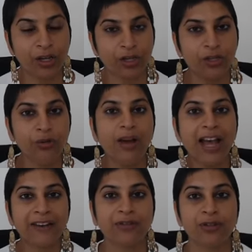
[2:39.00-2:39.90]
You
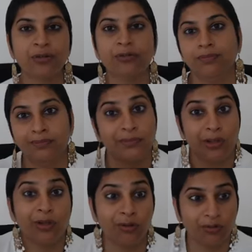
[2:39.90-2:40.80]
have to
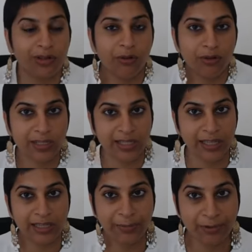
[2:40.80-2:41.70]
use the hosting
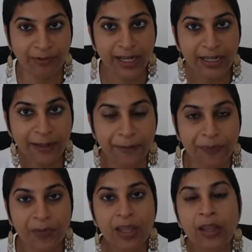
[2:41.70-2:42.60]
that they provide.
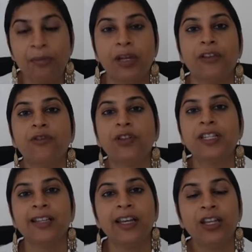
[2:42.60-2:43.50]
But if you
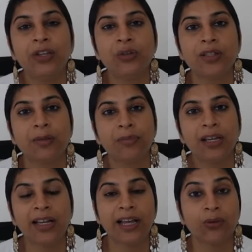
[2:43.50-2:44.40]
decide to use
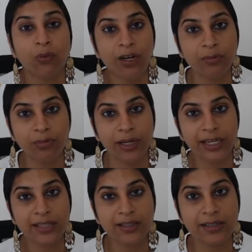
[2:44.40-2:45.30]
something like
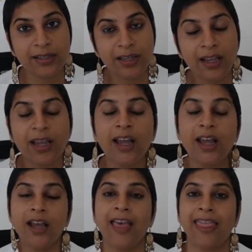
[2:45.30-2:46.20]
WordPress,
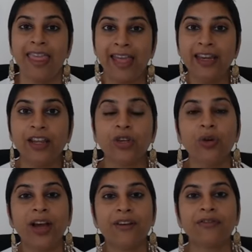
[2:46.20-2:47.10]
then you
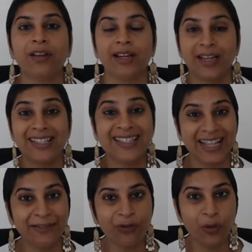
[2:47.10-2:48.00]
have a
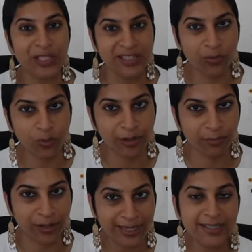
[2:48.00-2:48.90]
self-hosted
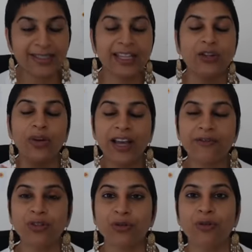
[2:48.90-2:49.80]
WordPress, then you have
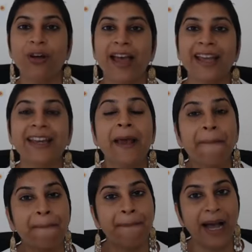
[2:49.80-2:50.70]
to go and
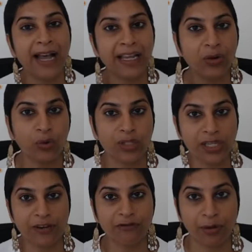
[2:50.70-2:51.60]
buy
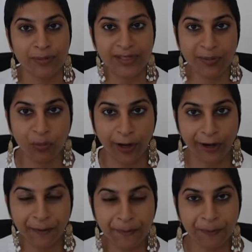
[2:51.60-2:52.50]
hosting from somewhere.